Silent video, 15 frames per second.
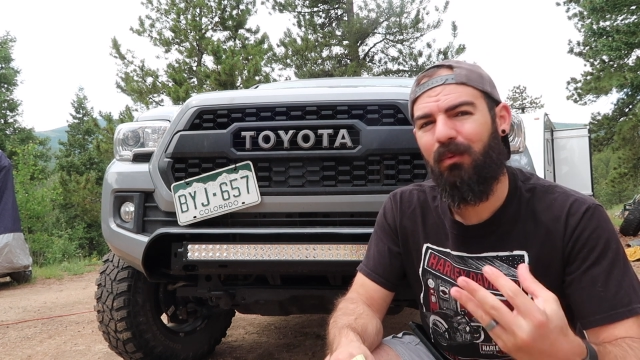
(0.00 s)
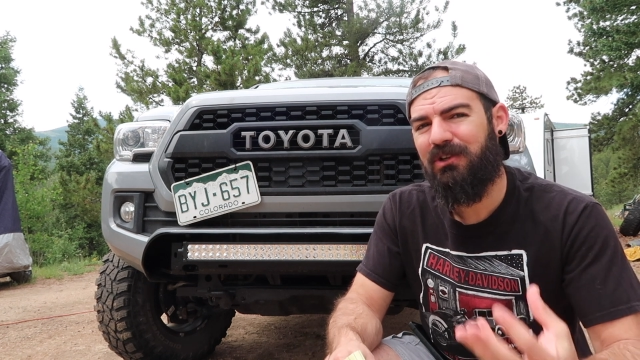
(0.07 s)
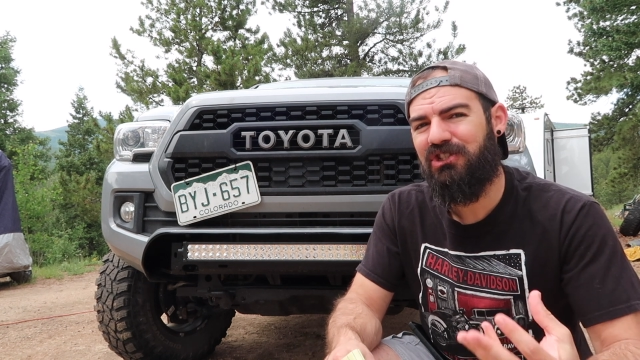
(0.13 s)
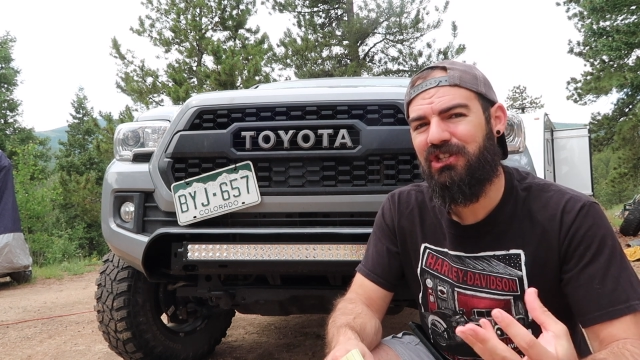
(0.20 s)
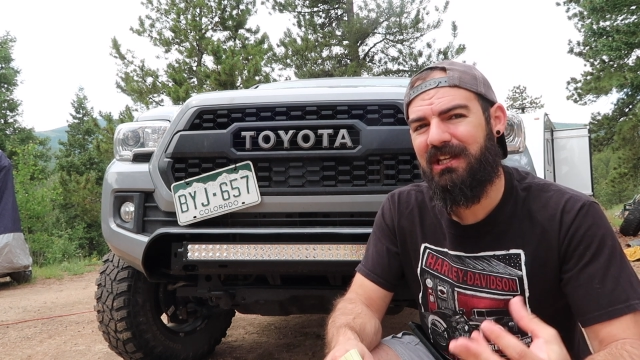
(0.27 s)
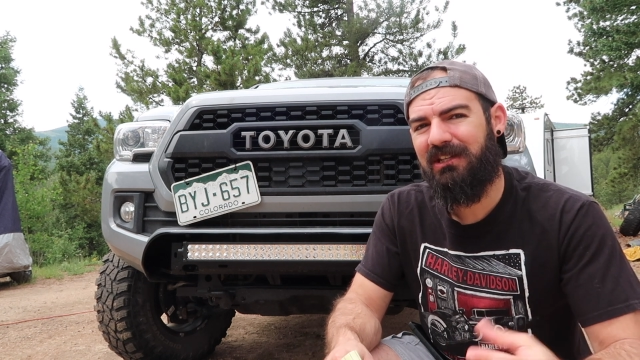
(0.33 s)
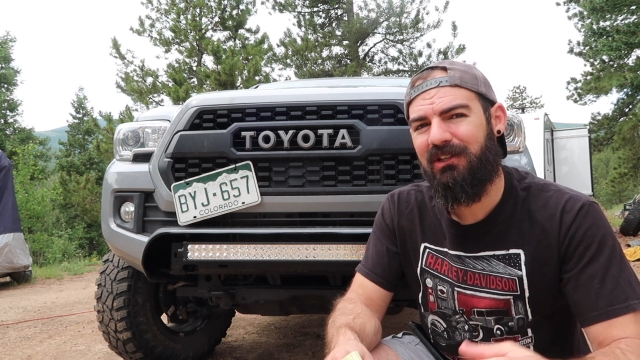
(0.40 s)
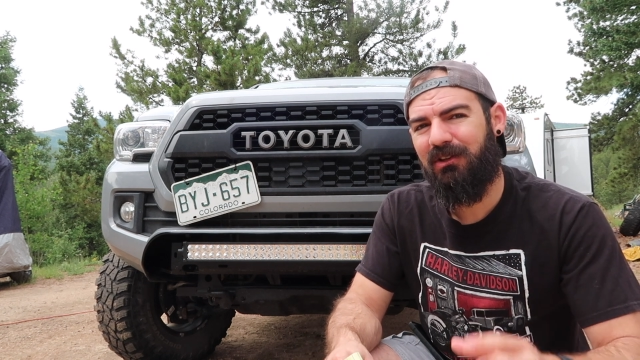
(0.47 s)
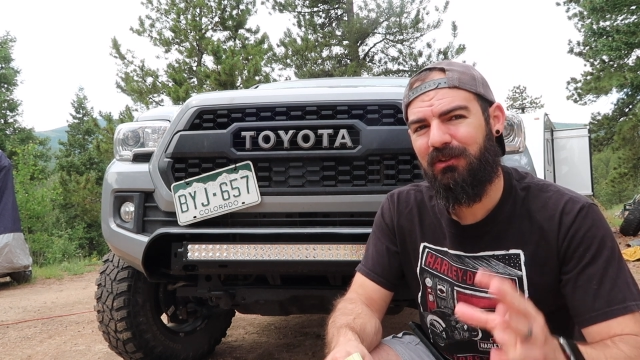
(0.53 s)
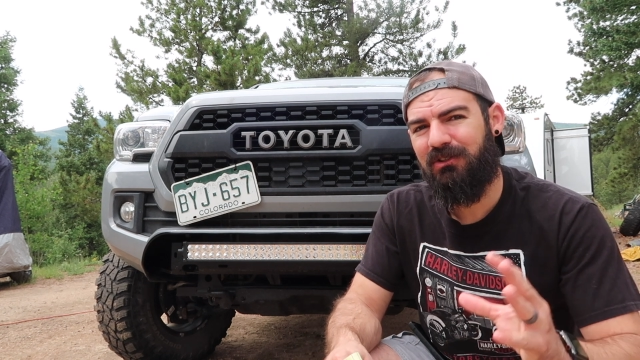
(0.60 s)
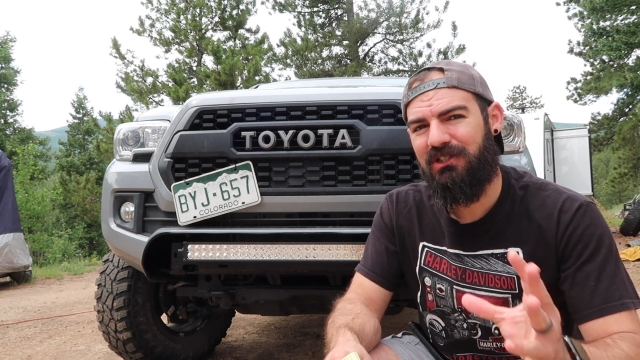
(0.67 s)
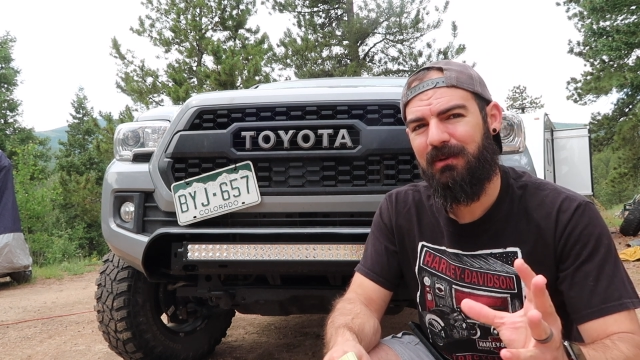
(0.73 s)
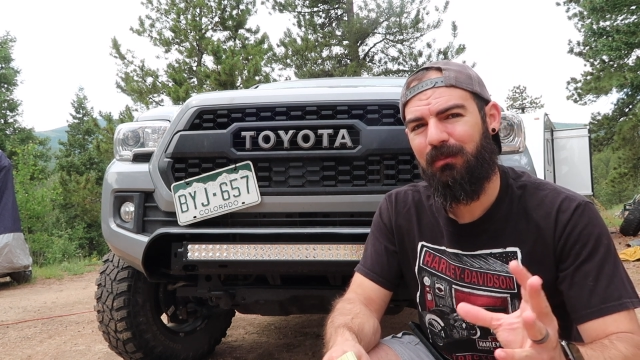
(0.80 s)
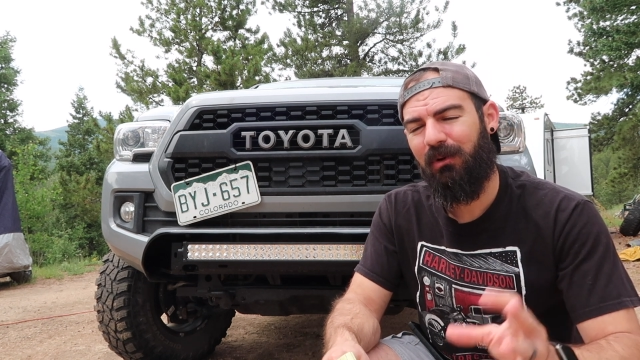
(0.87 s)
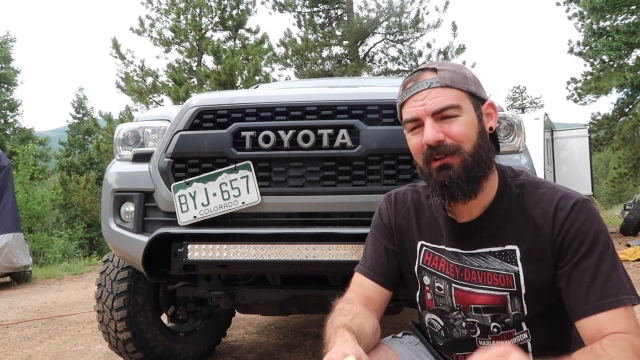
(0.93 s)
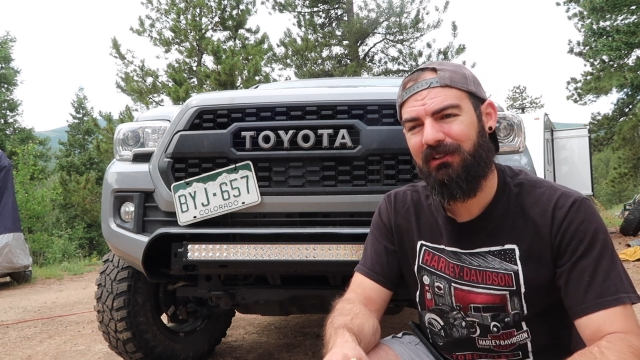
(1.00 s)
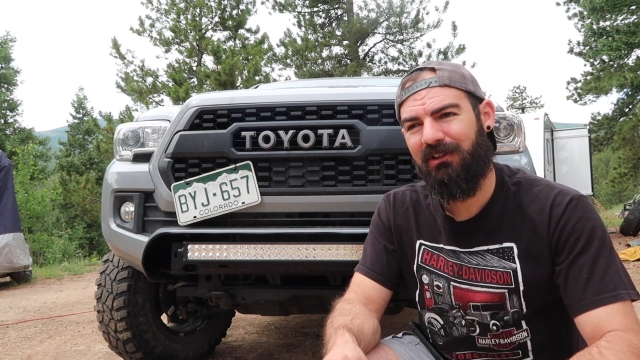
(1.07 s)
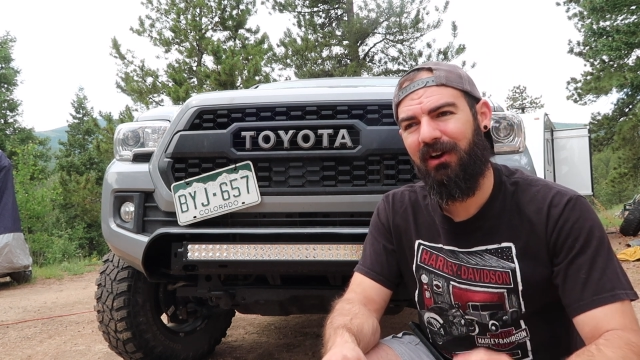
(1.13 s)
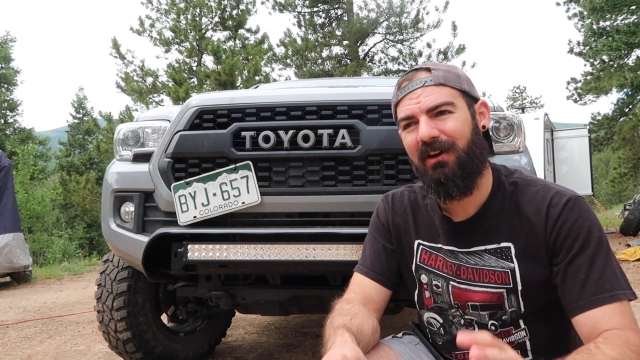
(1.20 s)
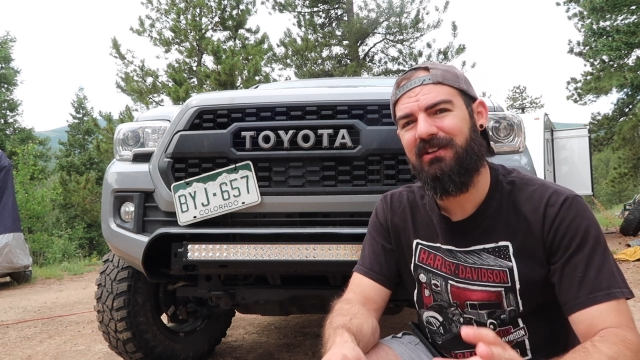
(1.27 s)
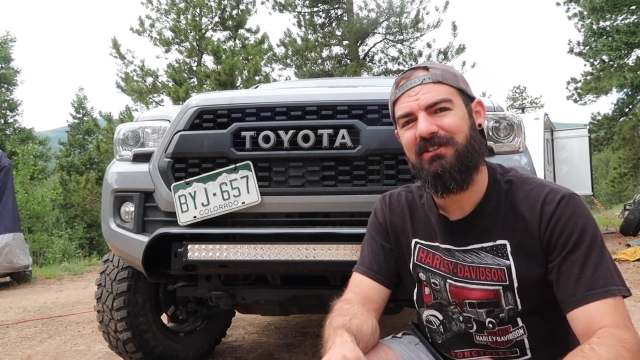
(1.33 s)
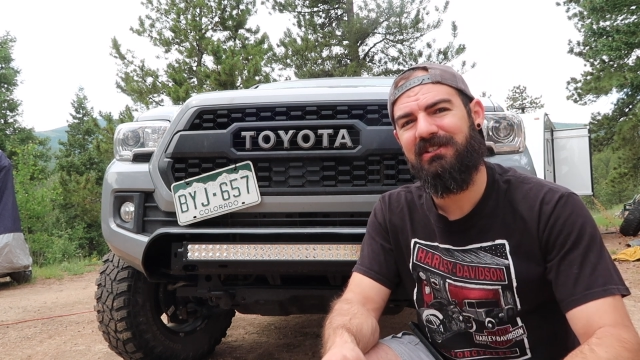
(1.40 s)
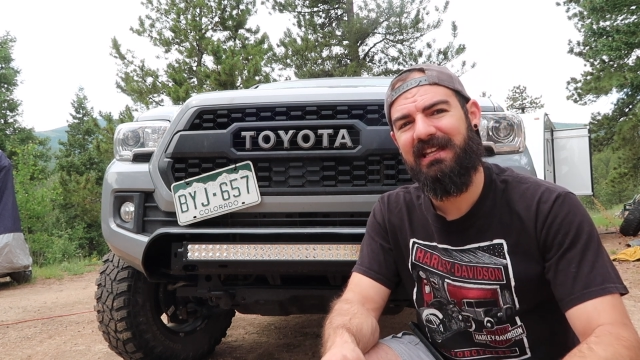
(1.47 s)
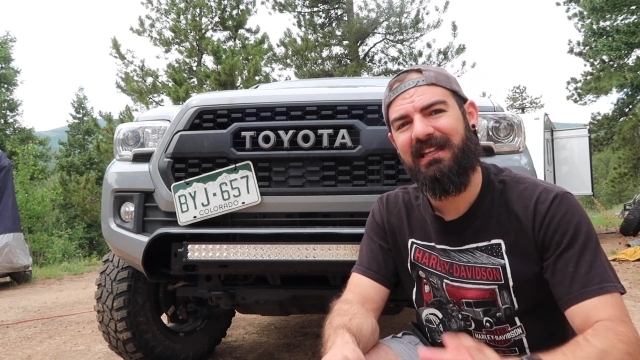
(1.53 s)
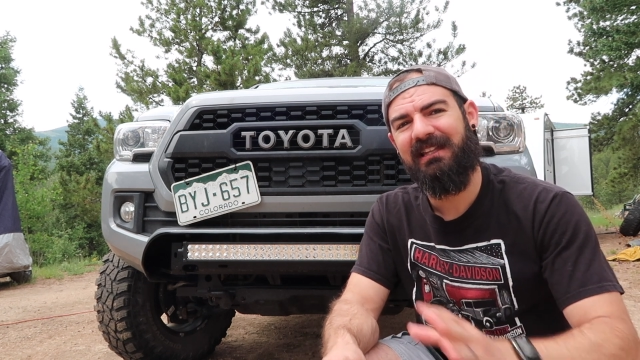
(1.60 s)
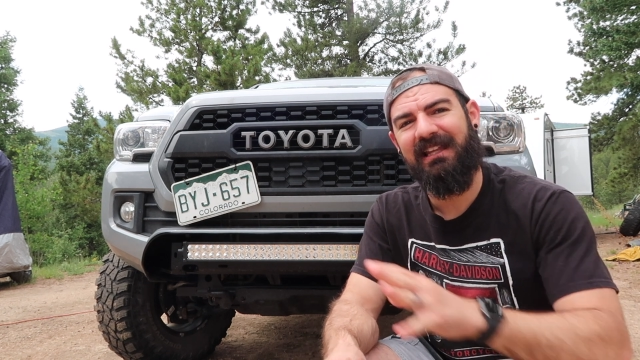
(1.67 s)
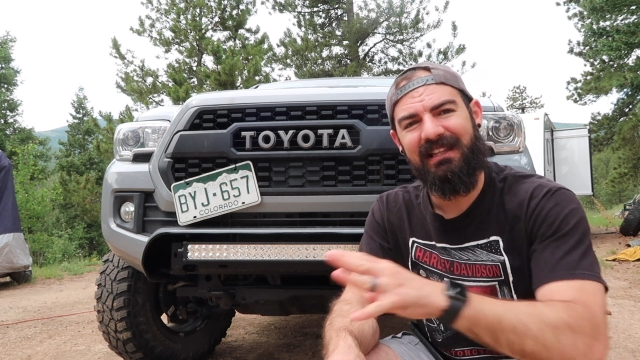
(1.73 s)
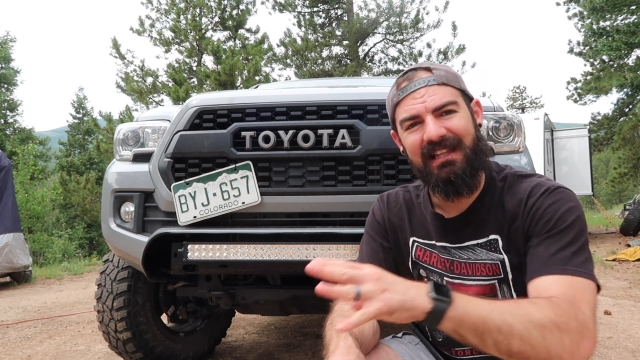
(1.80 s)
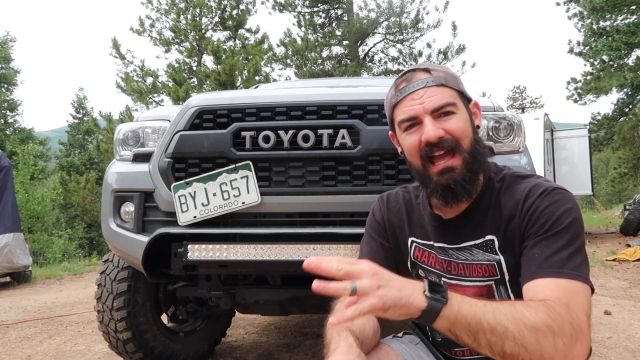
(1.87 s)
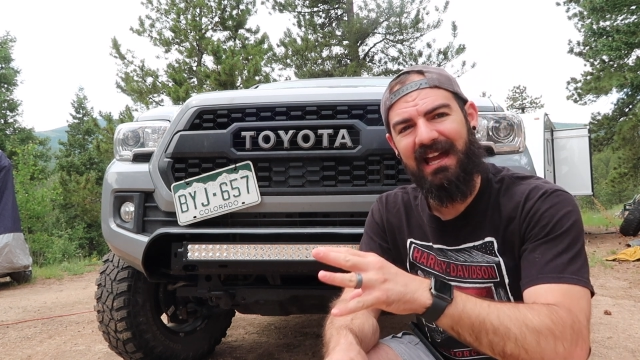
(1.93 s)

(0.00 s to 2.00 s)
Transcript: Once you get into the Jeep world, you'll understand like the